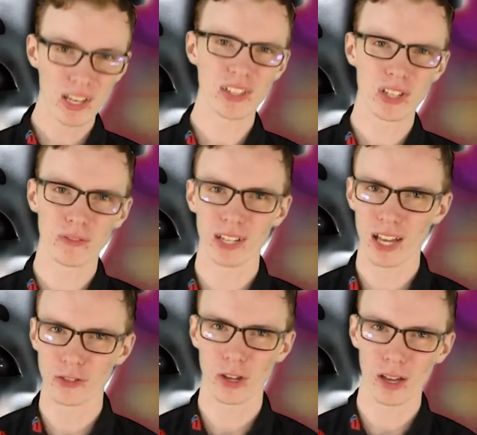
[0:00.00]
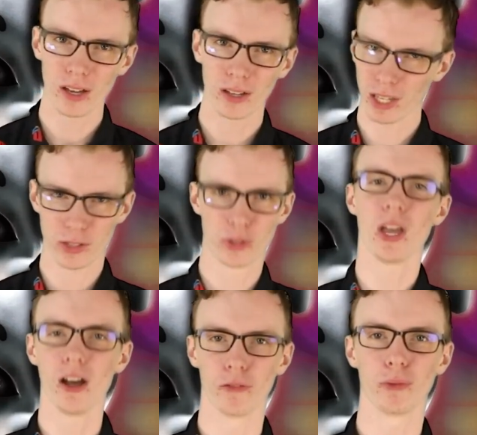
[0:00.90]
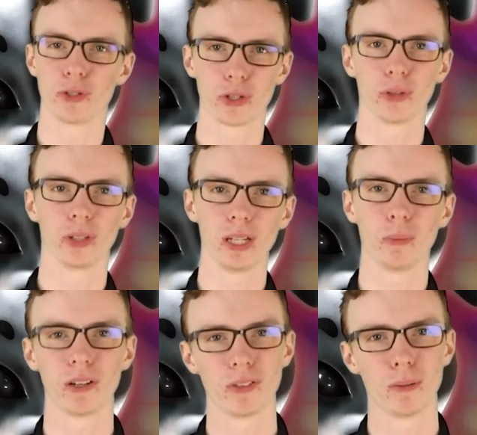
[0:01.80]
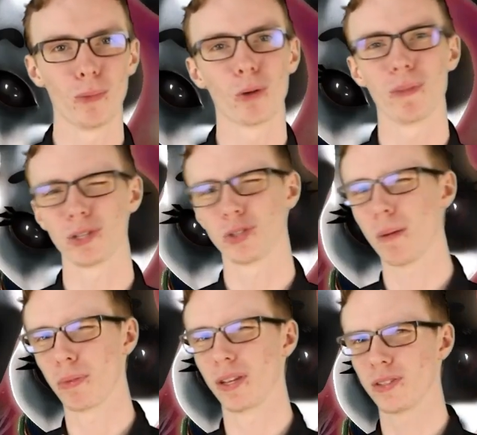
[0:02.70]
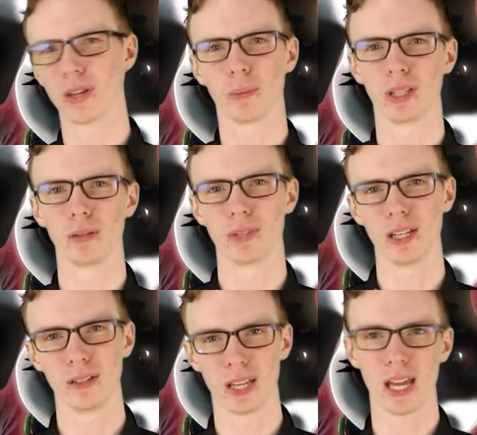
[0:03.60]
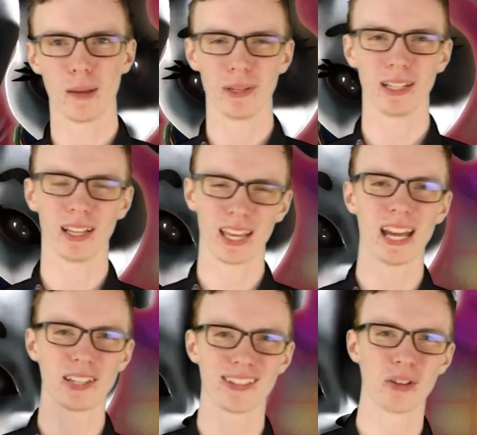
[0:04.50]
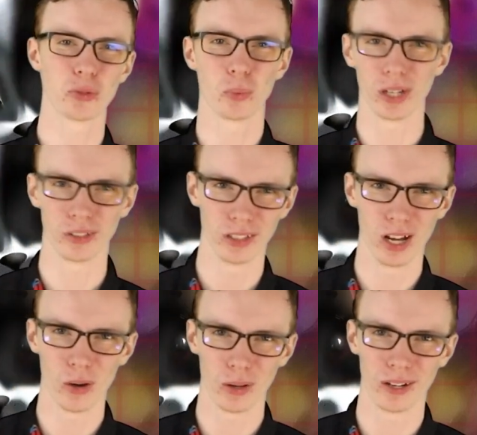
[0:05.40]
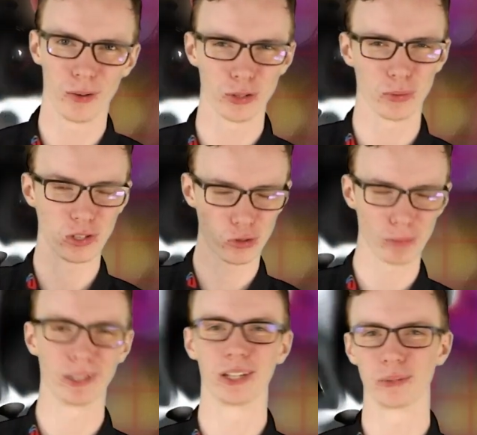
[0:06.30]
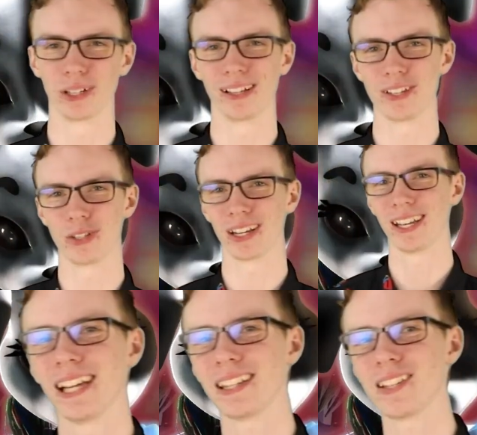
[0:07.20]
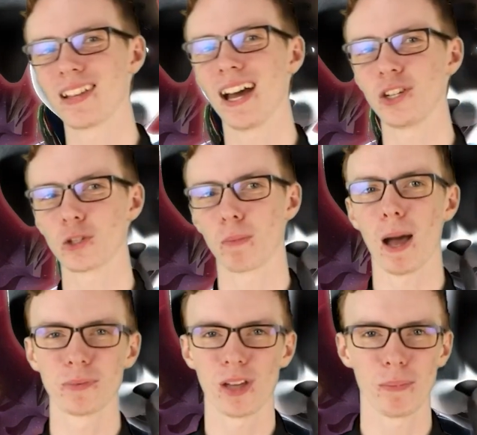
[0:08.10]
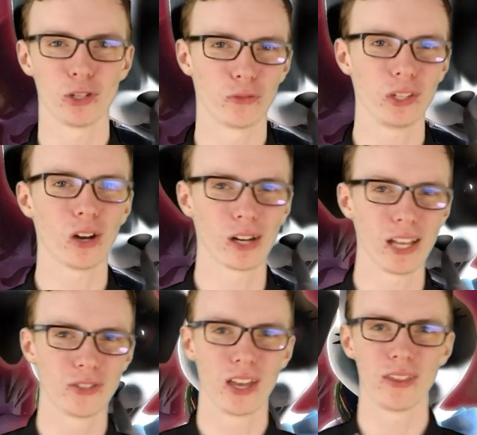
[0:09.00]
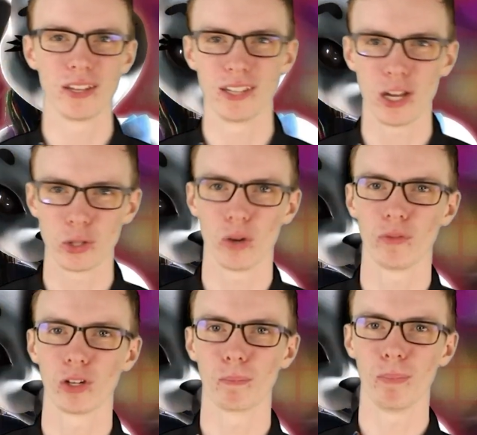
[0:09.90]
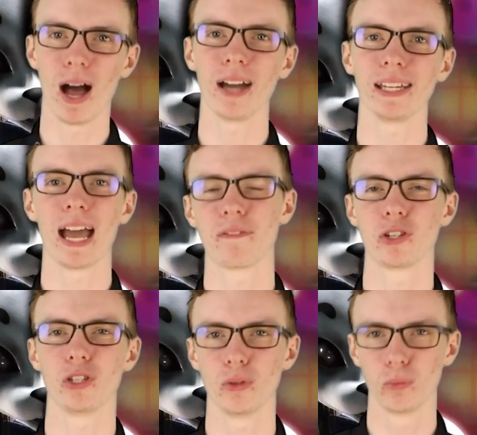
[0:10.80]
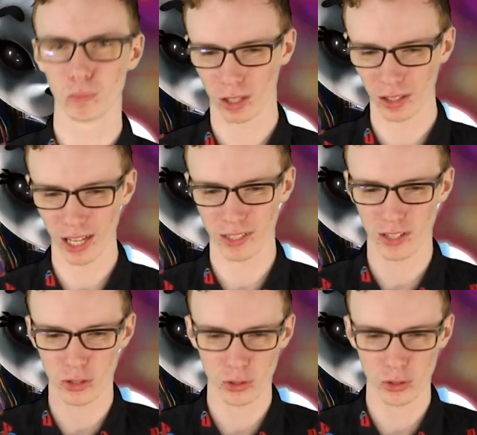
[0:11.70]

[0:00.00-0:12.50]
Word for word: Possessing Vanessa itself was certainly one of the more messed up things that William did, okay? I mean, it kind of sounds weird, you know, and also extremely unrealistic. Like this guy just pops up in your VR headset then takes over your body after you collected